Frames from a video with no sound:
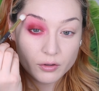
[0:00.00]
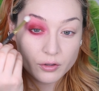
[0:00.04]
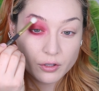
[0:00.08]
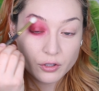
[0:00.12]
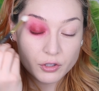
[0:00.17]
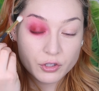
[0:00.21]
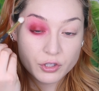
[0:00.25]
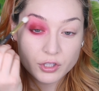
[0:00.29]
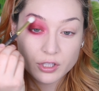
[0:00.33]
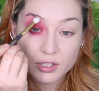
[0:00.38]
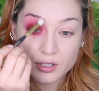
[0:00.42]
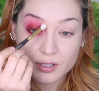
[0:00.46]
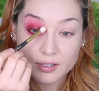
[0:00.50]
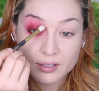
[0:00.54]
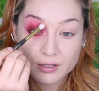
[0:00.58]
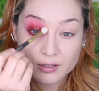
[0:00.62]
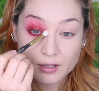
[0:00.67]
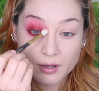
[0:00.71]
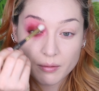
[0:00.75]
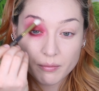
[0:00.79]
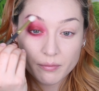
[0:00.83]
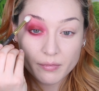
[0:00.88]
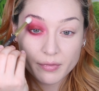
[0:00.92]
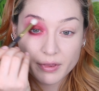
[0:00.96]
There's just
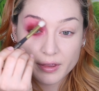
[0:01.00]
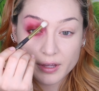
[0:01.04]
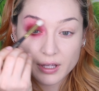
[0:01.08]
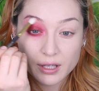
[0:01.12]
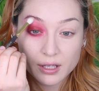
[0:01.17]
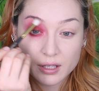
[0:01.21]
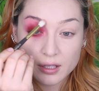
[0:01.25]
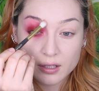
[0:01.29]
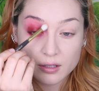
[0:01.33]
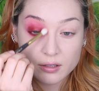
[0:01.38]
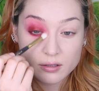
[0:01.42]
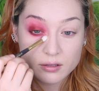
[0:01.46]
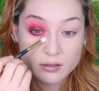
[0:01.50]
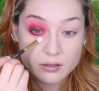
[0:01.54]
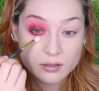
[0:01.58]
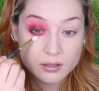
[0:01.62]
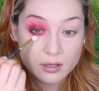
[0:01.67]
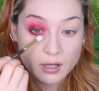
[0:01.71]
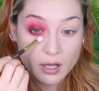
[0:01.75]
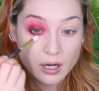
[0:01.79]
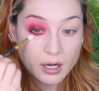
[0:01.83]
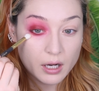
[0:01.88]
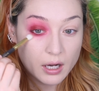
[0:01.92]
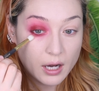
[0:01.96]
some things
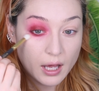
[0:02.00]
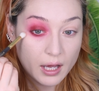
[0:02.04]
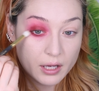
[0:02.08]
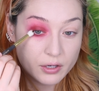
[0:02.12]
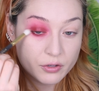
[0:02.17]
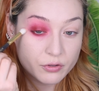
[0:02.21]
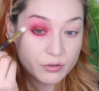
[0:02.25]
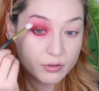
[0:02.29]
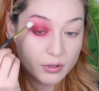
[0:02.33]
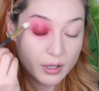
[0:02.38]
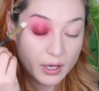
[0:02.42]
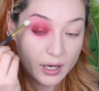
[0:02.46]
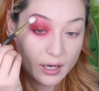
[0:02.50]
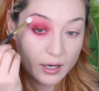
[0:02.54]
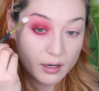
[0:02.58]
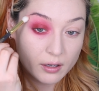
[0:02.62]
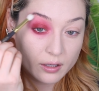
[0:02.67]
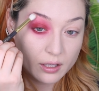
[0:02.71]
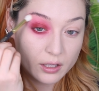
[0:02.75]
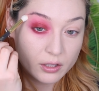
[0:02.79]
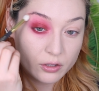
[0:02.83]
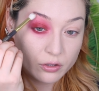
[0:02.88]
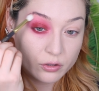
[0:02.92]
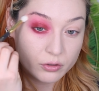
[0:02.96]
that natural hair
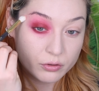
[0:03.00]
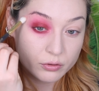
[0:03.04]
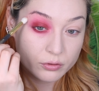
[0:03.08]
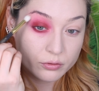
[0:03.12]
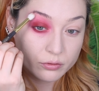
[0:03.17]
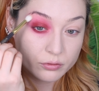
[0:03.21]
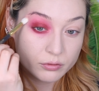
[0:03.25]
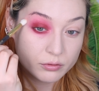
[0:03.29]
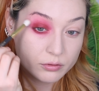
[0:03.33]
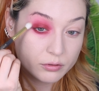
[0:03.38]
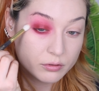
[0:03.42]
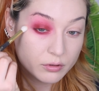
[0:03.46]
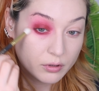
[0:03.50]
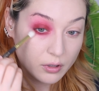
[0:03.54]
can do